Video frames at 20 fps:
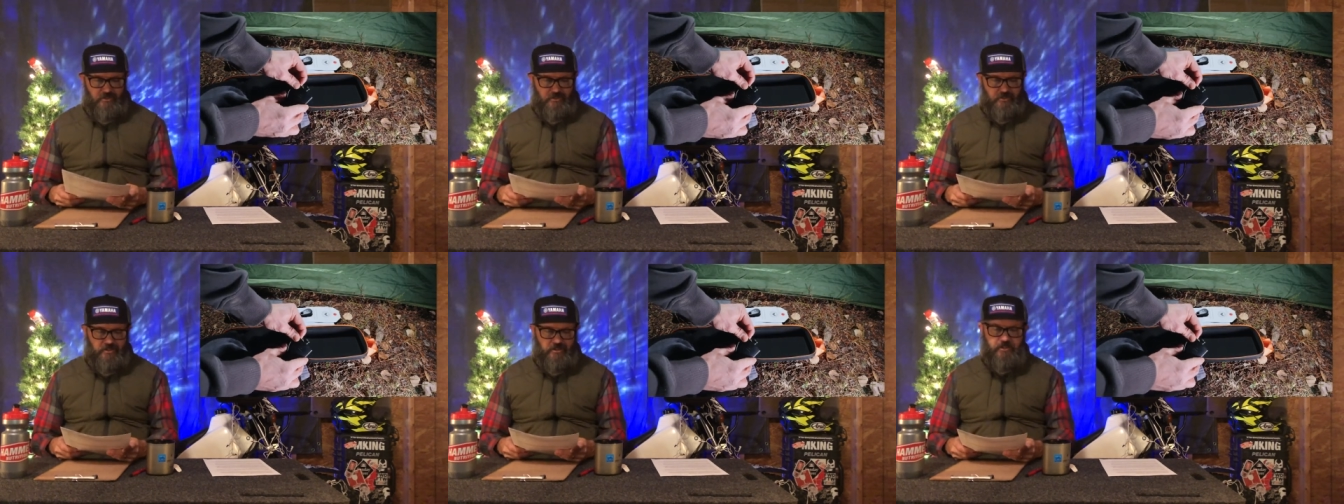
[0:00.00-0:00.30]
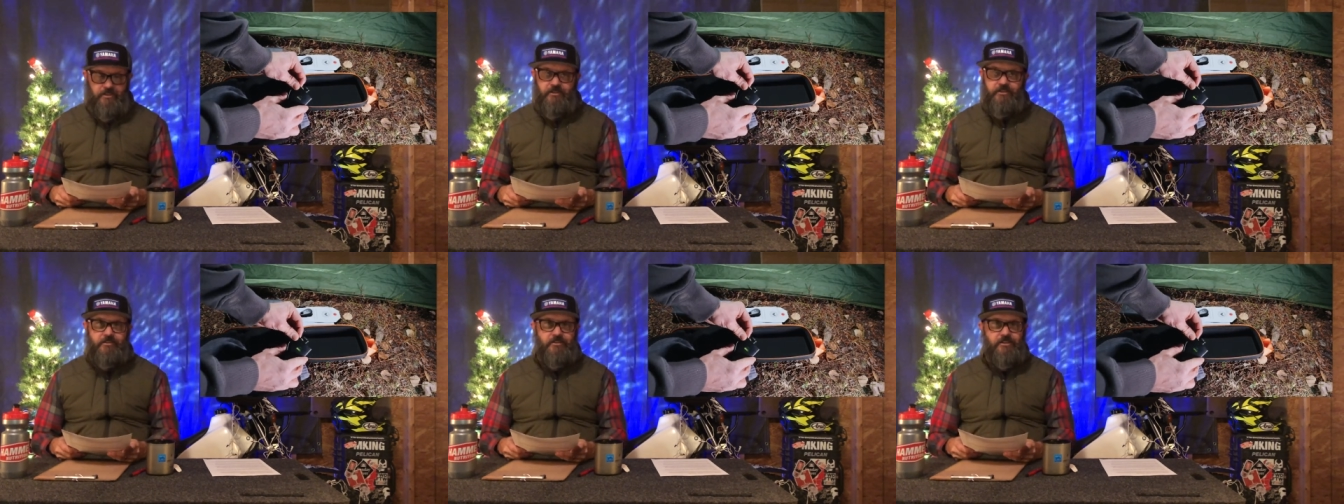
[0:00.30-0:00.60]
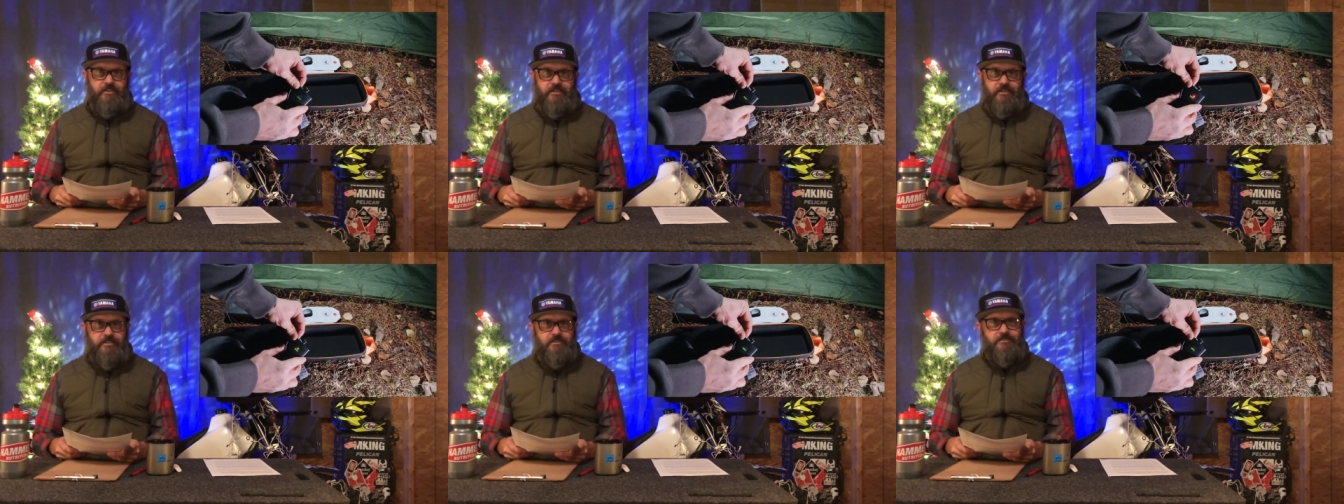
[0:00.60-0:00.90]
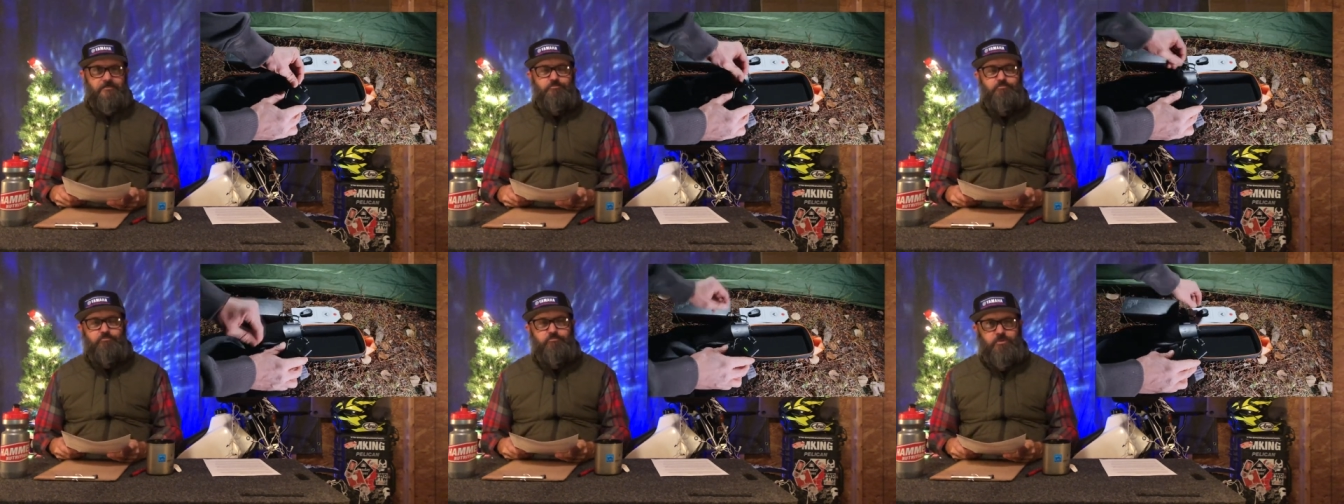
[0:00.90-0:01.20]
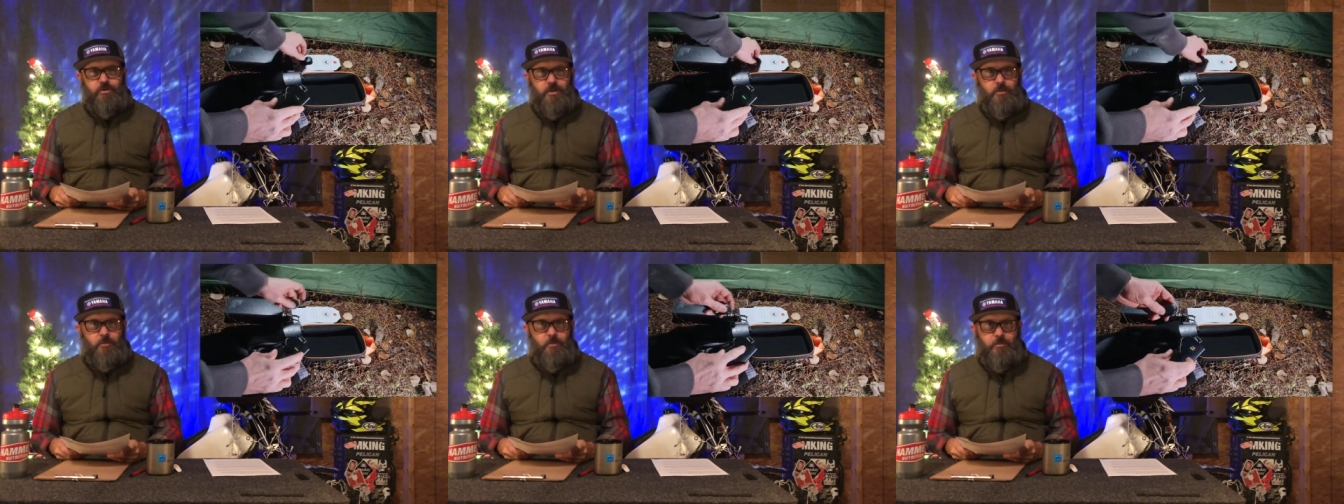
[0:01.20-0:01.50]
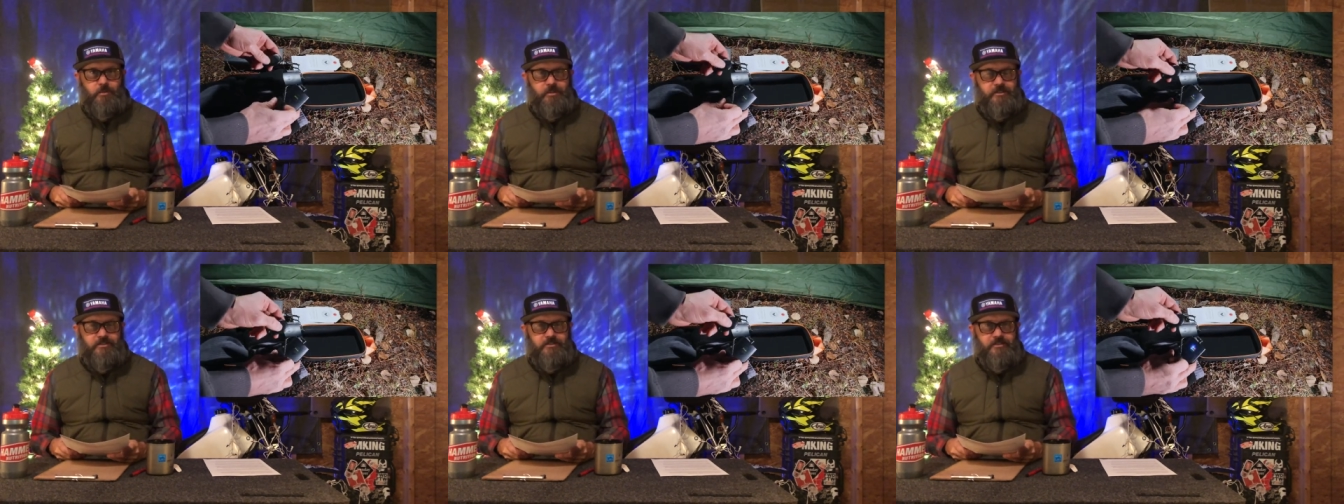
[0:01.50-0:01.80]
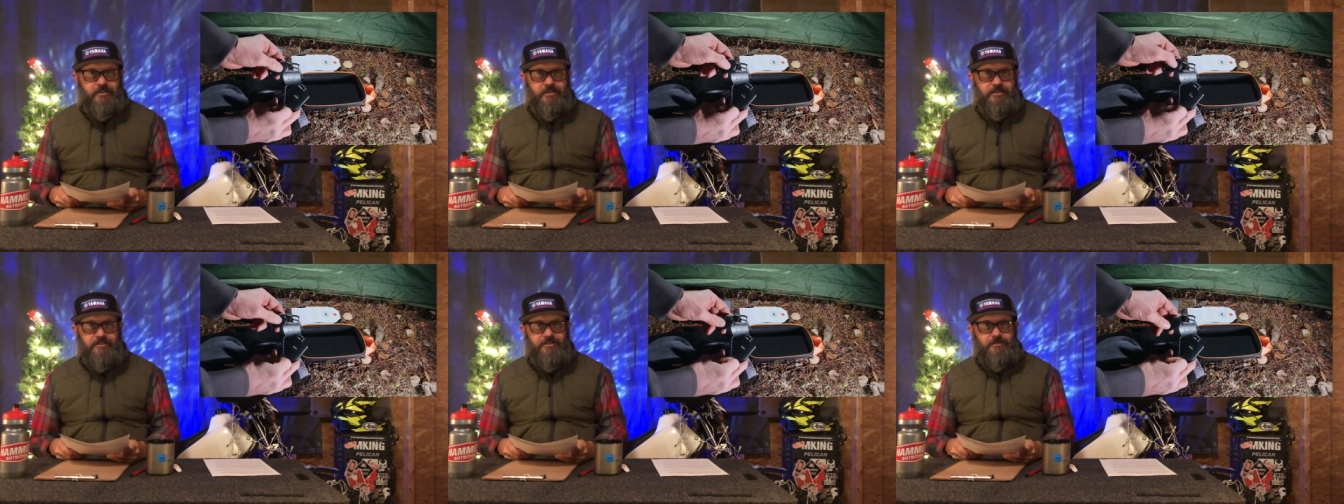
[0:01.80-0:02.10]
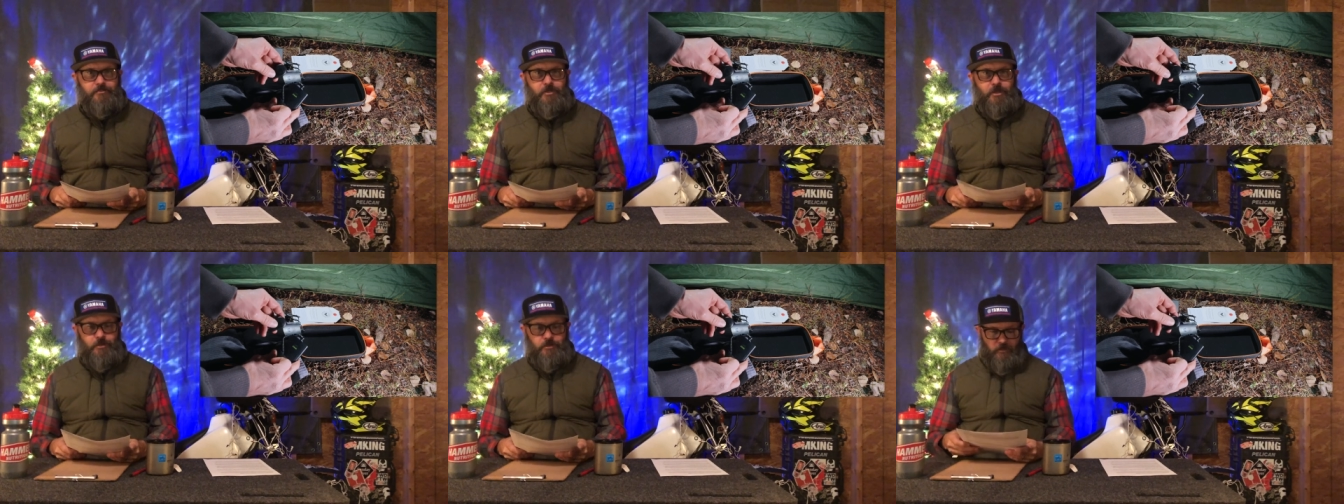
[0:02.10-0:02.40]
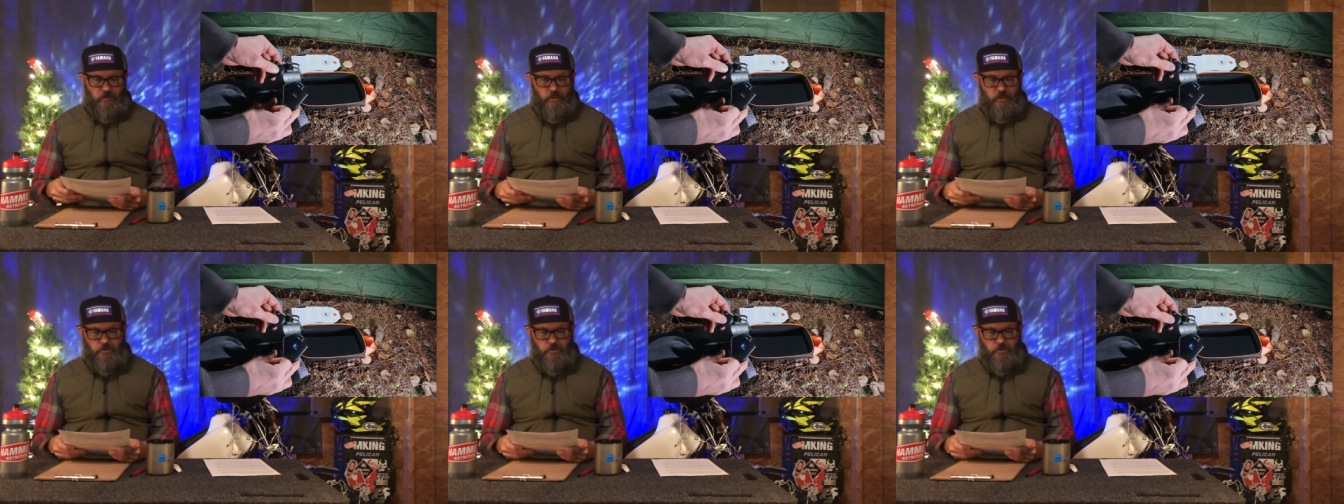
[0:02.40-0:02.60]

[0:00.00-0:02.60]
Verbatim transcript: And he's probably done it the most.